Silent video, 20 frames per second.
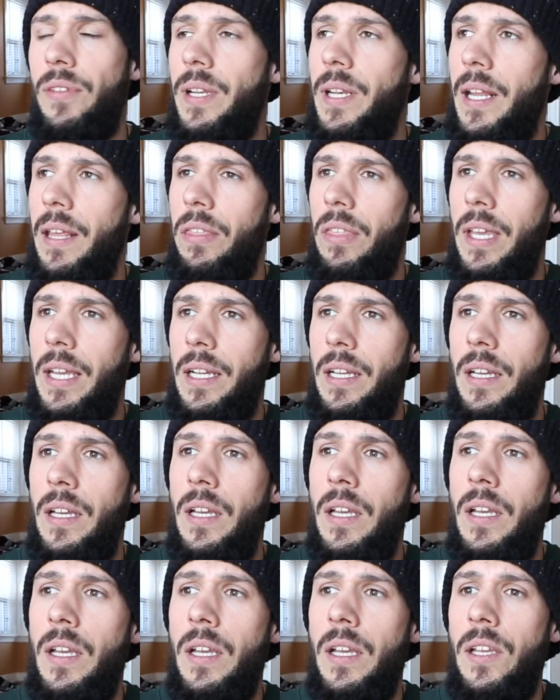And I think,
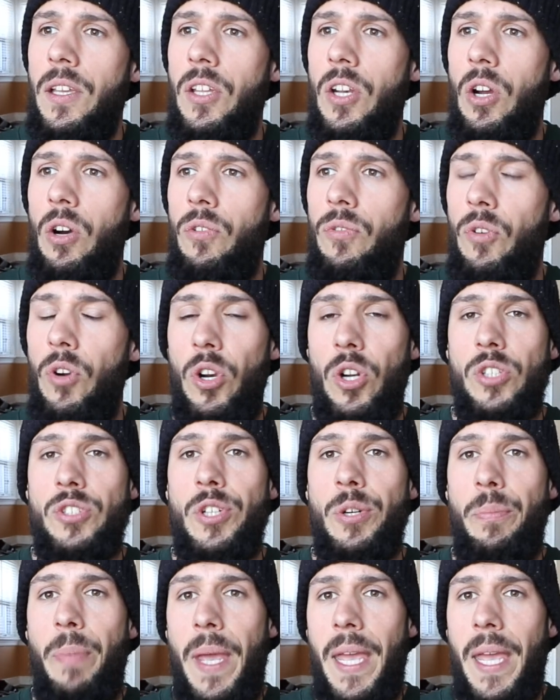foot nerds are